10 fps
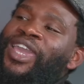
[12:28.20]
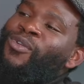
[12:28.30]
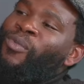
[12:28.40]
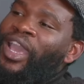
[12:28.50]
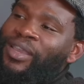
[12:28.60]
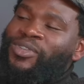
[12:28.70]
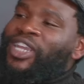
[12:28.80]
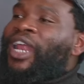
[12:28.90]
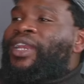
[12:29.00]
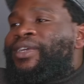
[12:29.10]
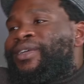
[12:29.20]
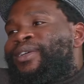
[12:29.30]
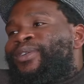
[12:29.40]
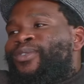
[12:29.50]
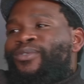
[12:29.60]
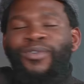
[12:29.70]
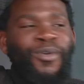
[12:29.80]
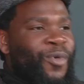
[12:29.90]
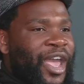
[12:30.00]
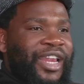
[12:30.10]
and work in China.
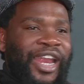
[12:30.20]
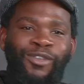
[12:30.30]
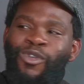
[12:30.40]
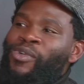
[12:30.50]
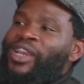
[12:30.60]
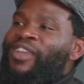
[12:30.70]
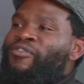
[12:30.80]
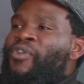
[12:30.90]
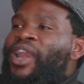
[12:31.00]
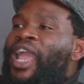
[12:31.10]
Go work like no one, everyone